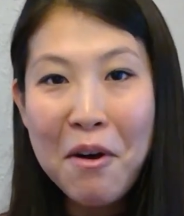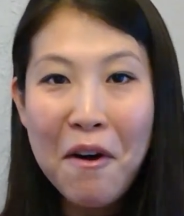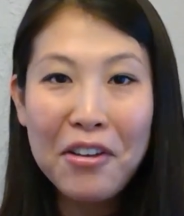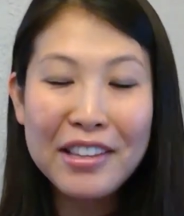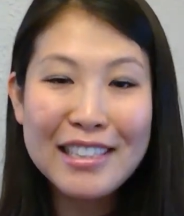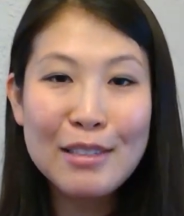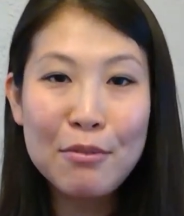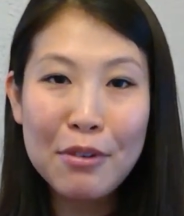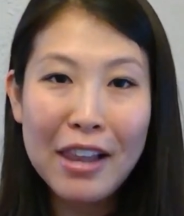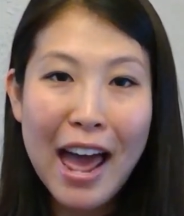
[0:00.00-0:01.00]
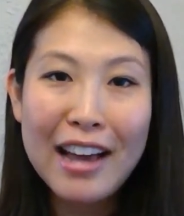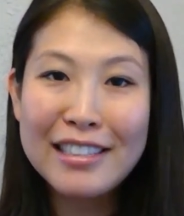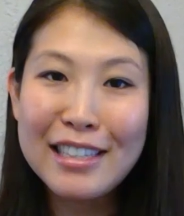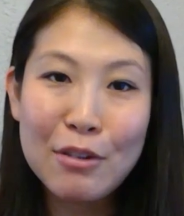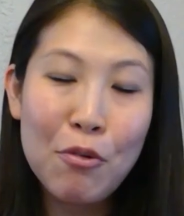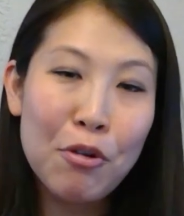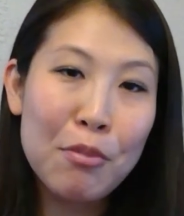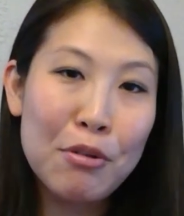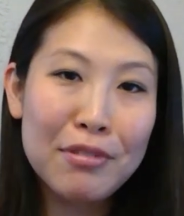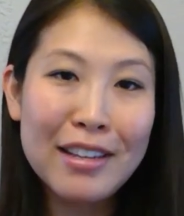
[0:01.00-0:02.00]
all this relaxin
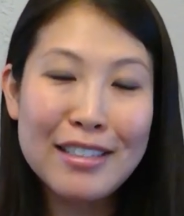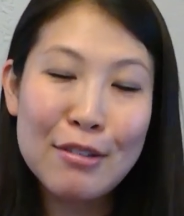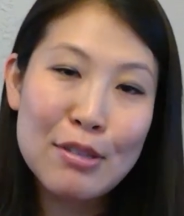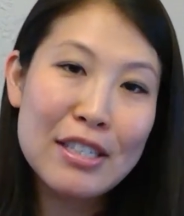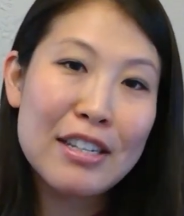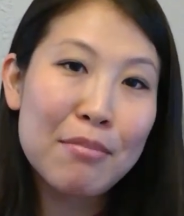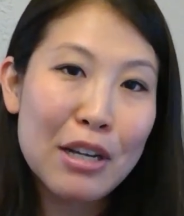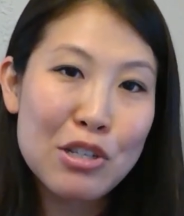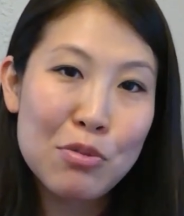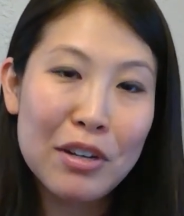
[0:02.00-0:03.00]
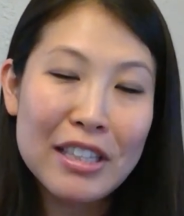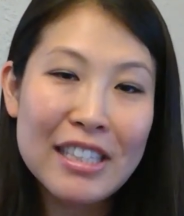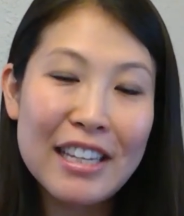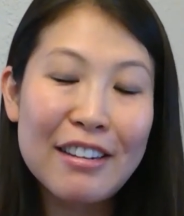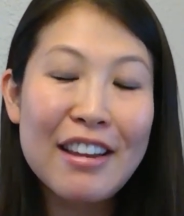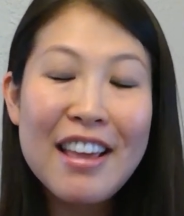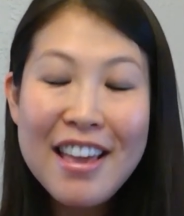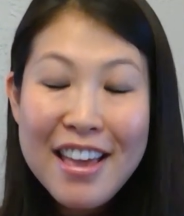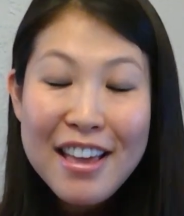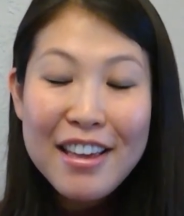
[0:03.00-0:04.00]
hormone has loosened up my joints and
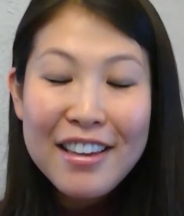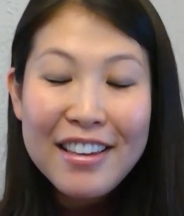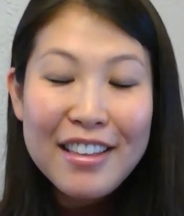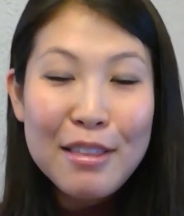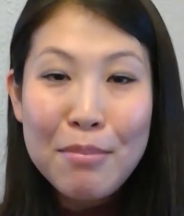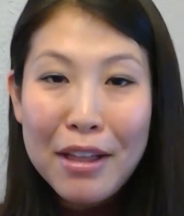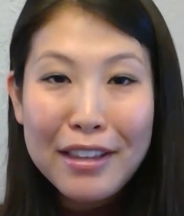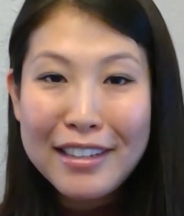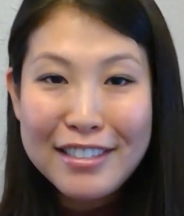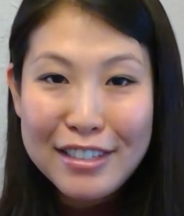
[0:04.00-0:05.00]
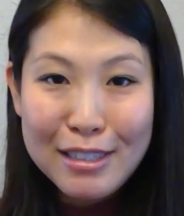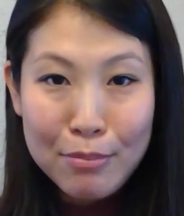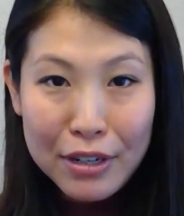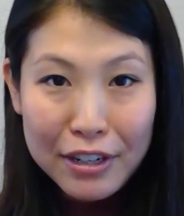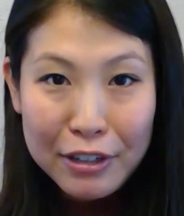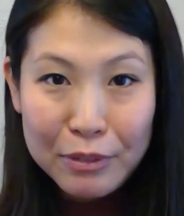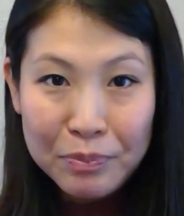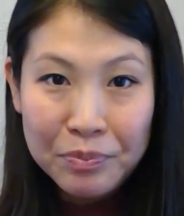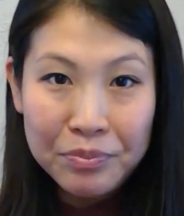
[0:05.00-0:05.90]
the belly is just bigger.